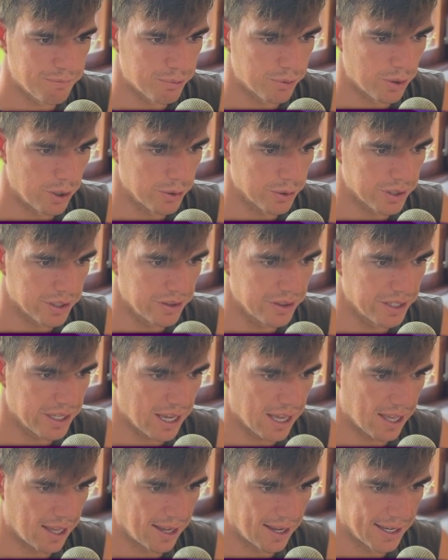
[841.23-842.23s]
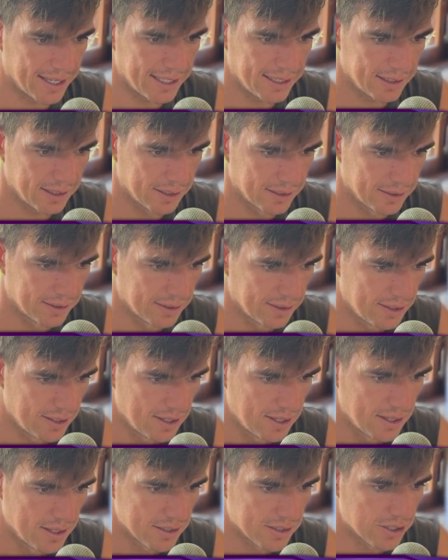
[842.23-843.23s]
broken the high.
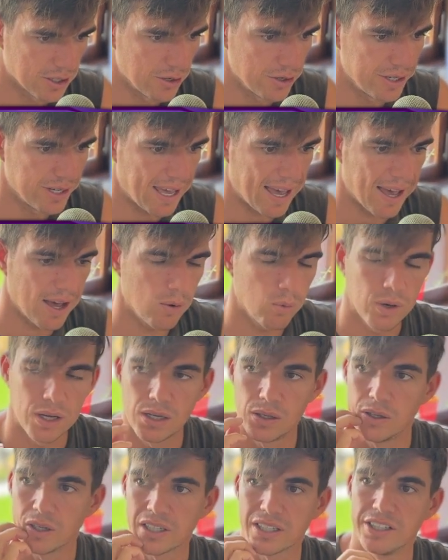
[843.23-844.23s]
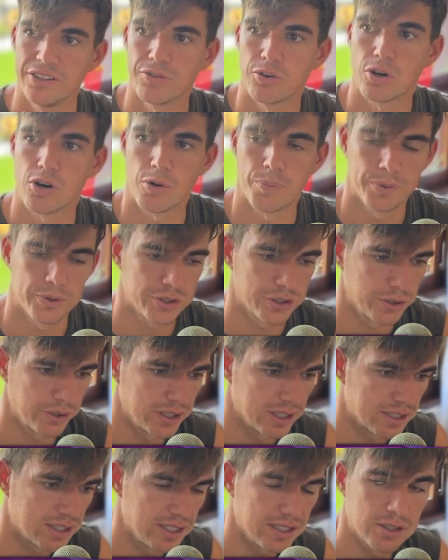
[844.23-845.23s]
So now we're looking for
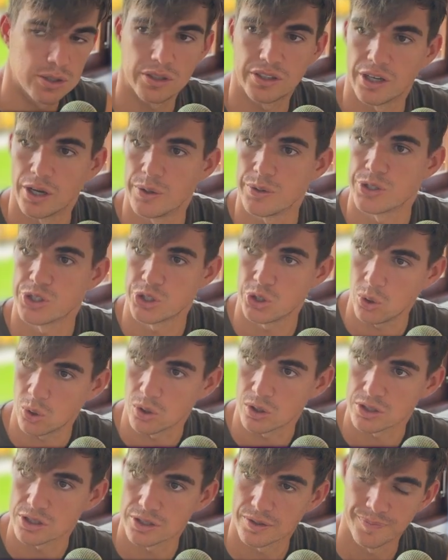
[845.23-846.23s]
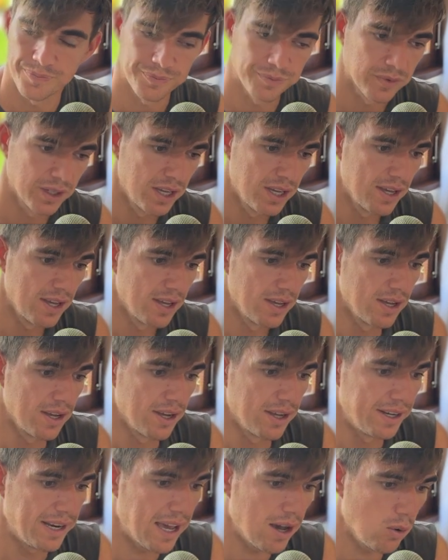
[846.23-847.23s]
opportunity to go short.
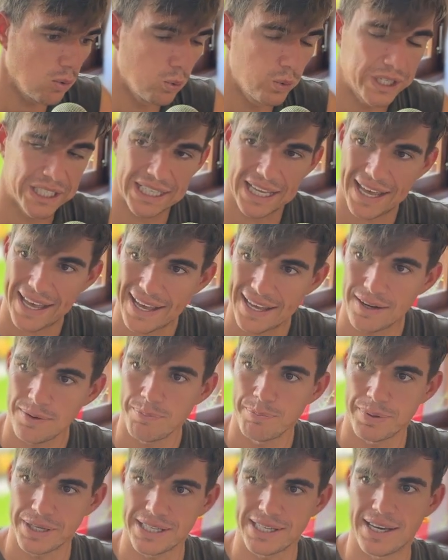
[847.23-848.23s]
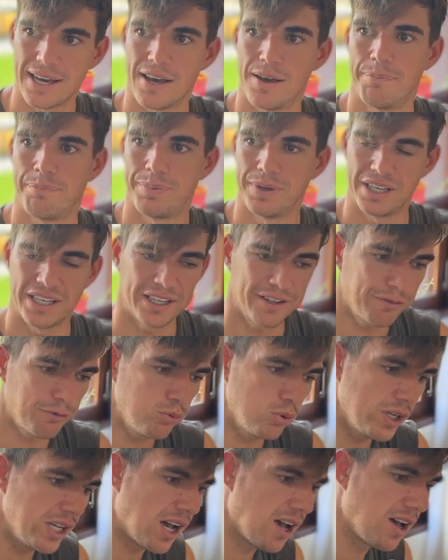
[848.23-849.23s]
Now we can be,
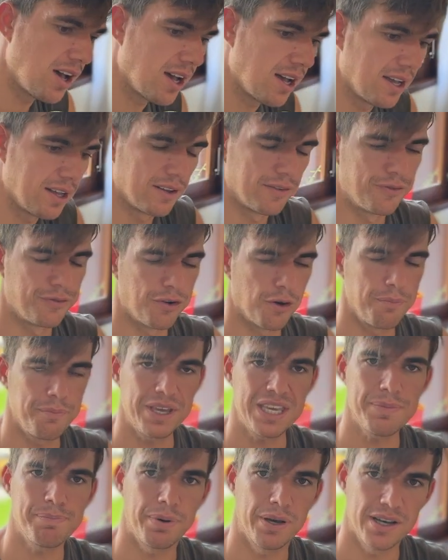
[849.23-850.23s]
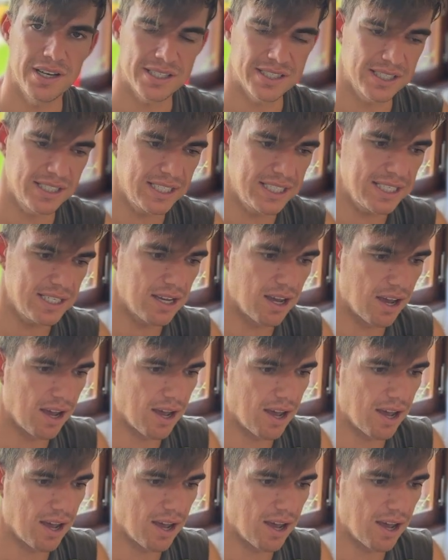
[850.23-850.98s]
if we are, for me personally,